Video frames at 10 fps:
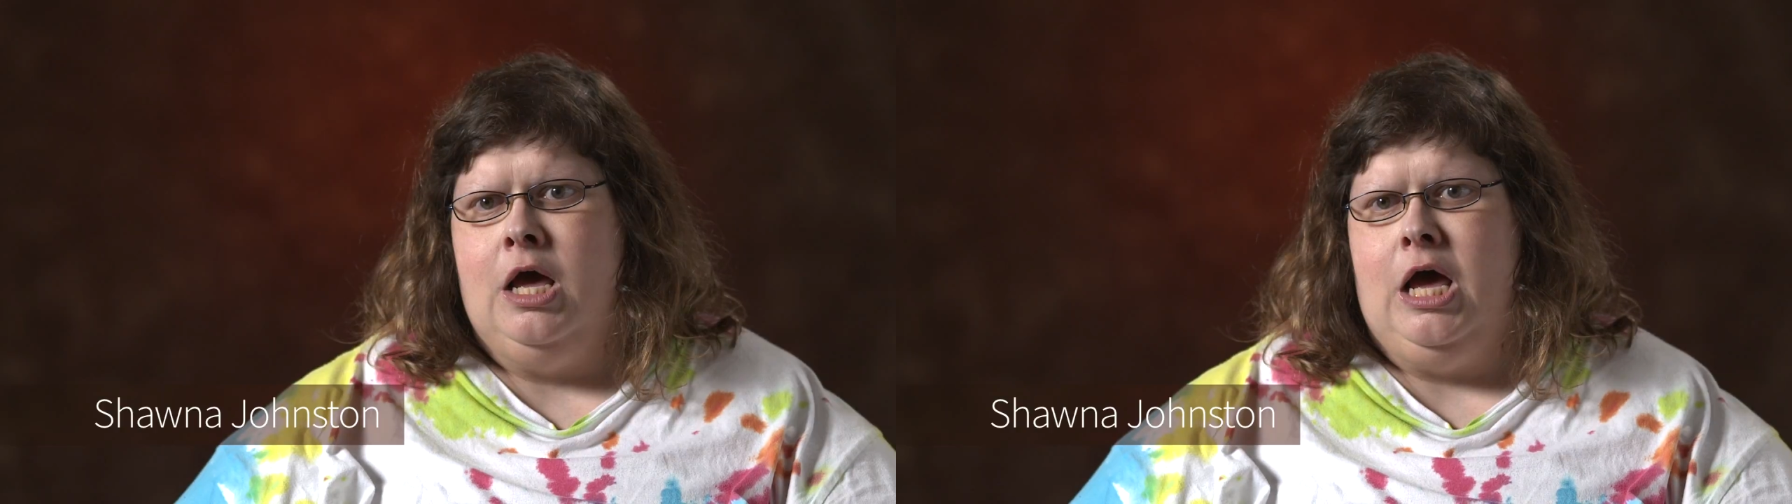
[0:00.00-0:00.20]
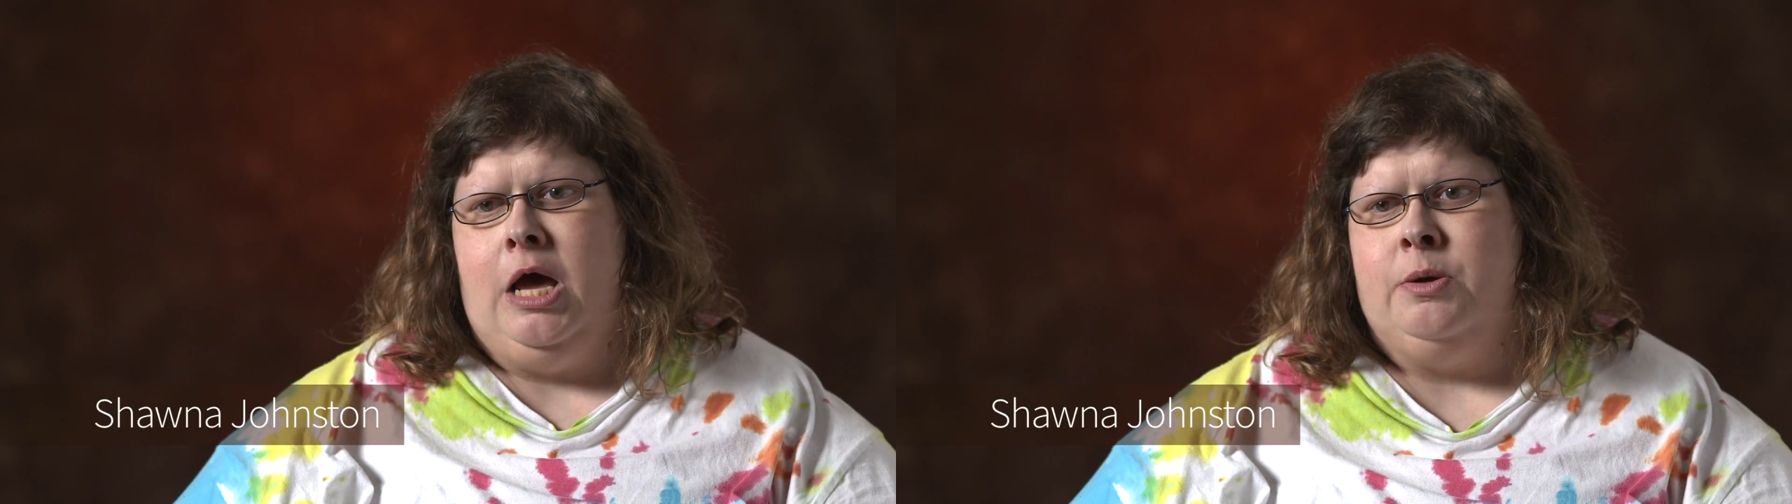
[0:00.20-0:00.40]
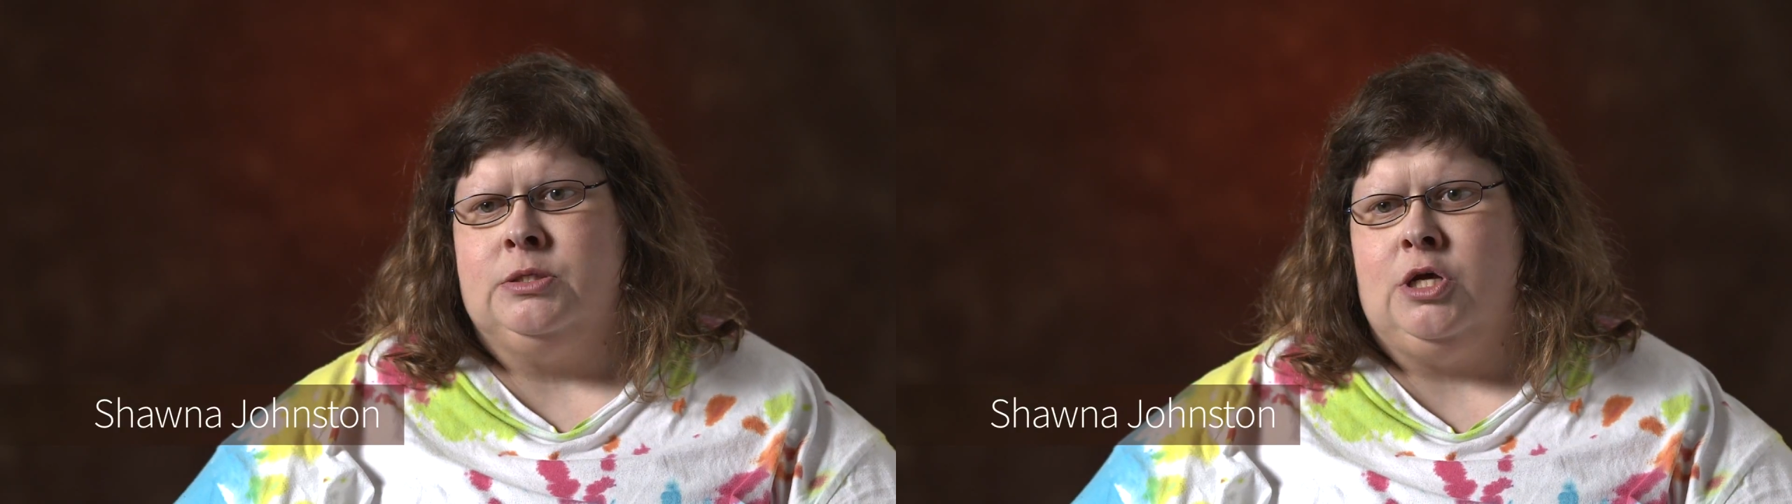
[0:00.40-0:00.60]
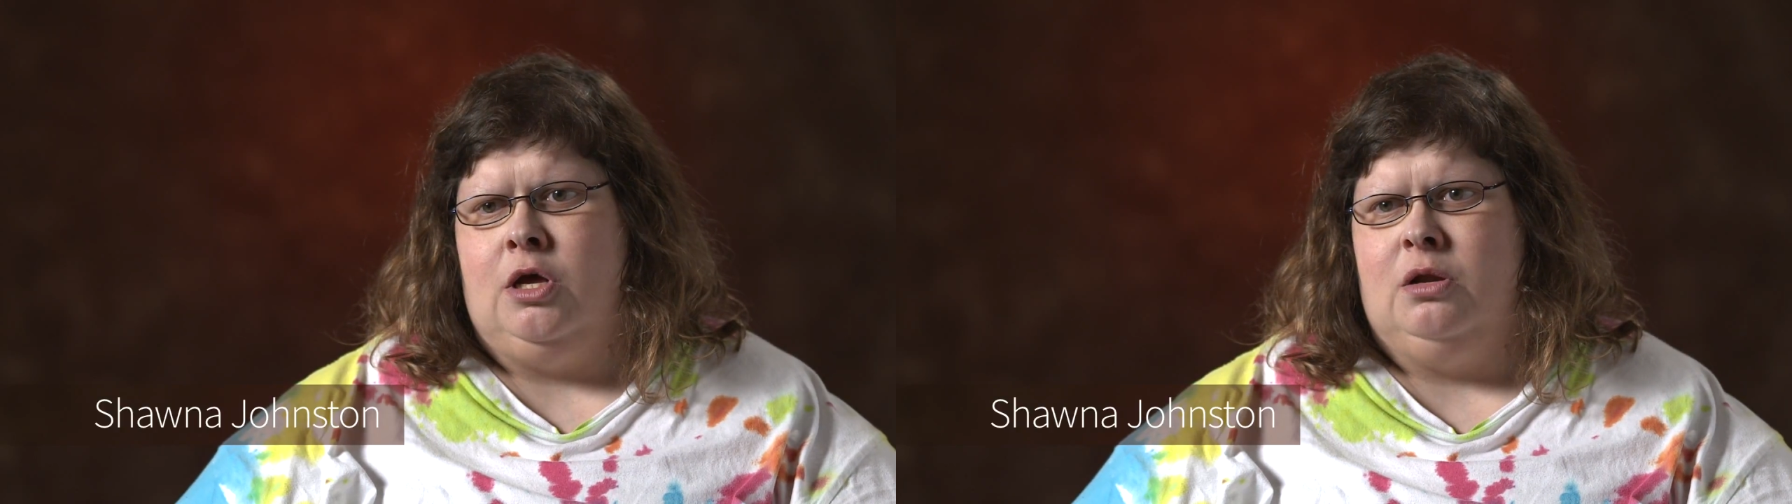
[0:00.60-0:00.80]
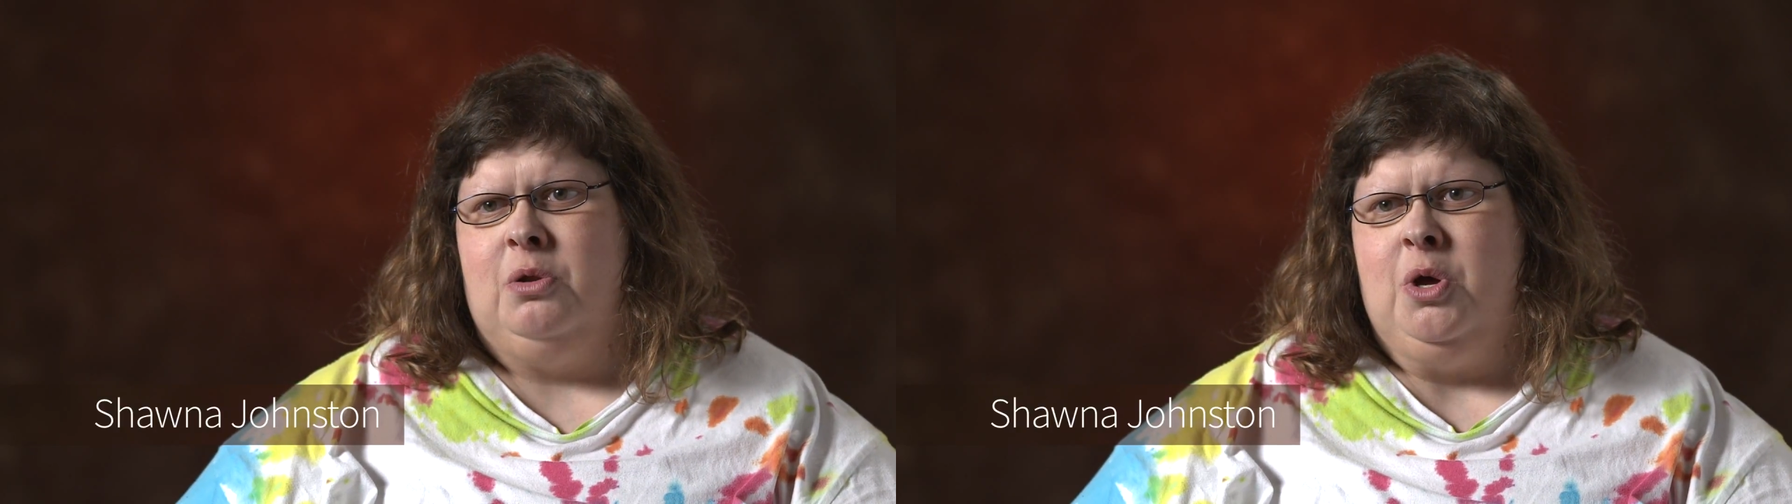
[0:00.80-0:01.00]
I was
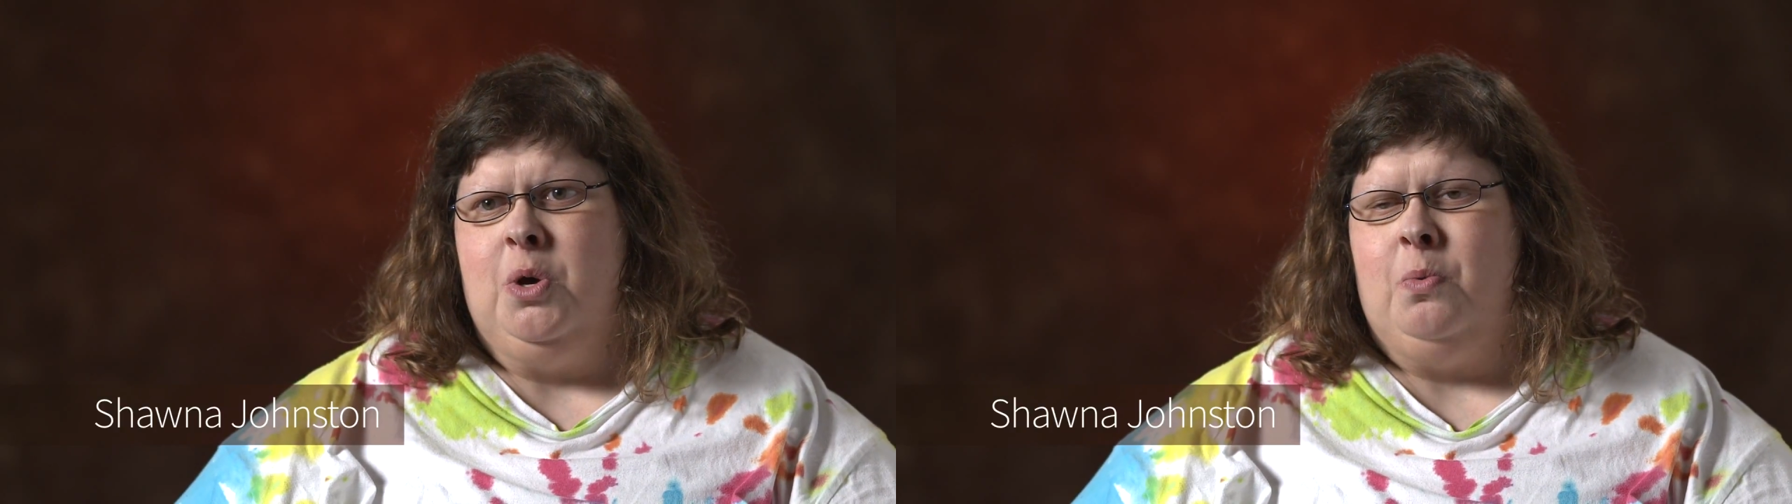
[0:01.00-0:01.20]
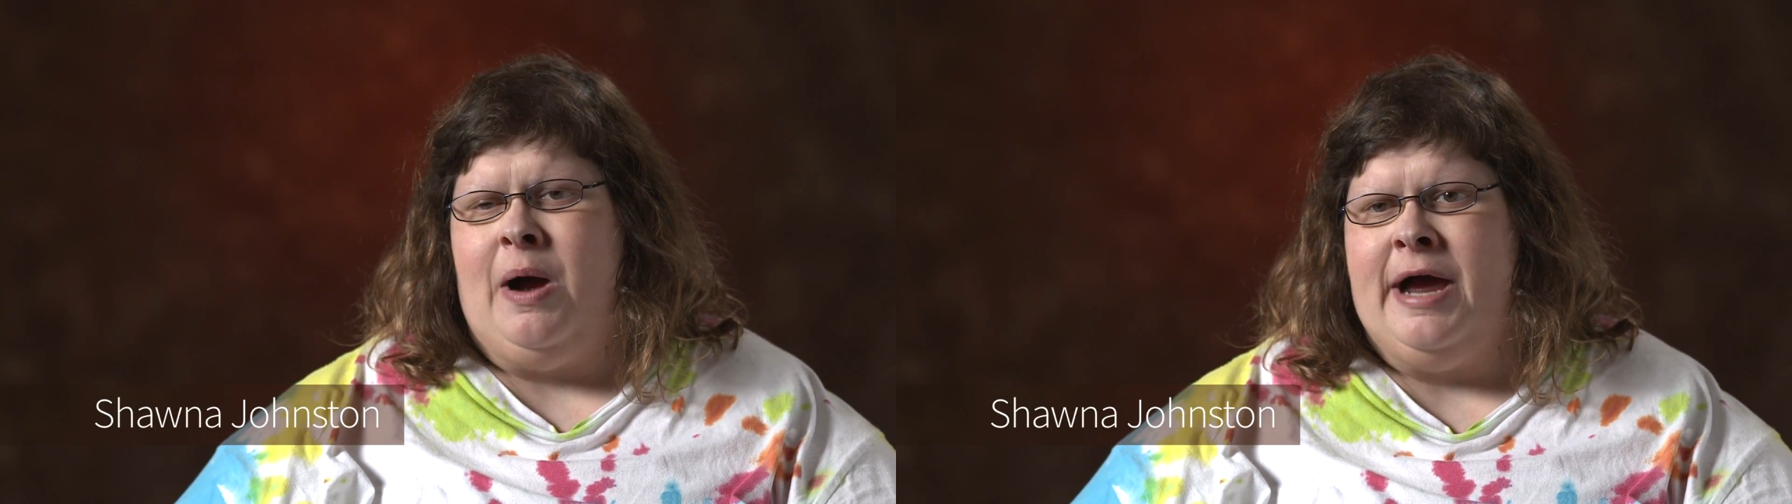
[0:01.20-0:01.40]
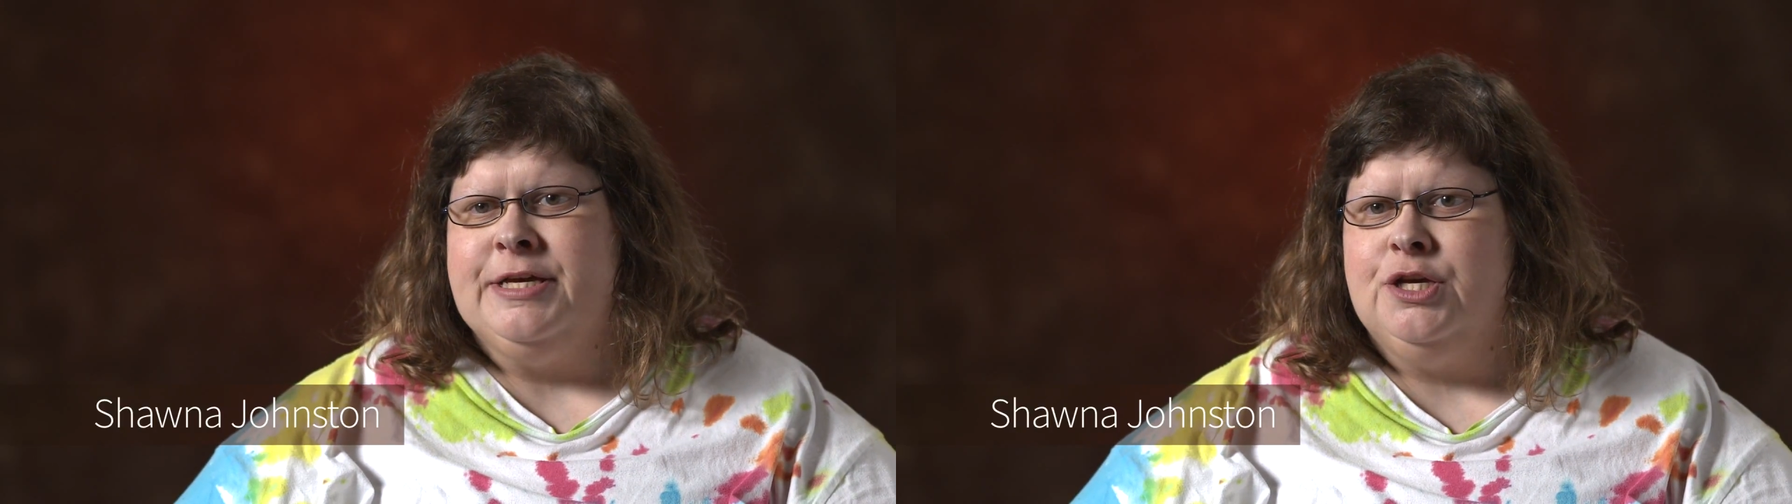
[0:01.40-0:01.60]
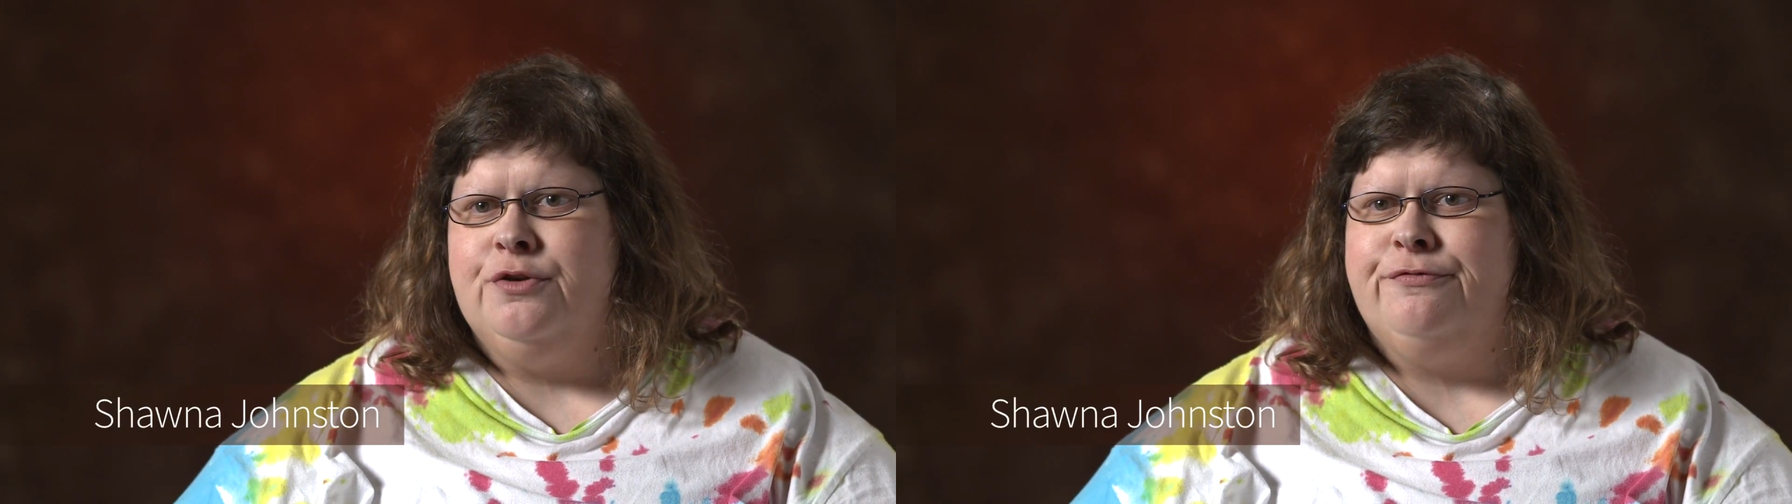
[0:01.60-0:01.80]
called, why you